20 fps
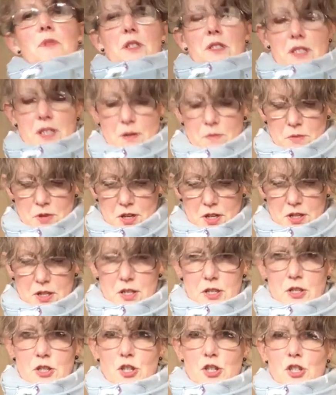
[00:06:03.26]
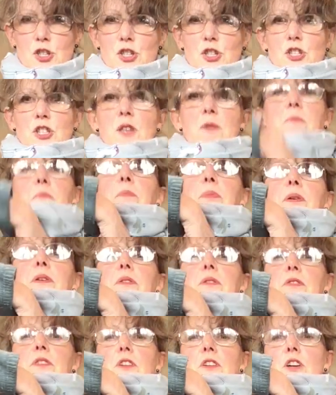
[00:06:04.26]
and then we're gonna zip
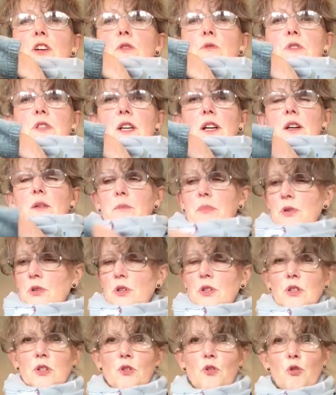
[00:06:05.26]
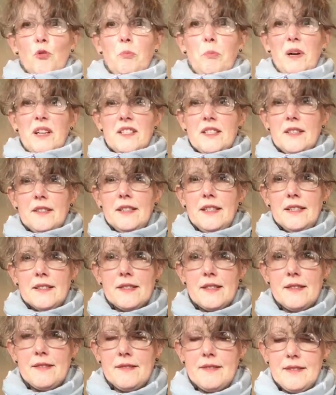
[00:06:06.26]
the coat up or button
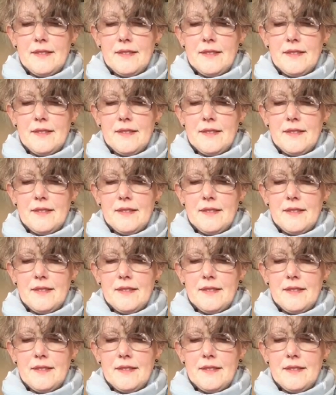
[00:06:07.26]
it.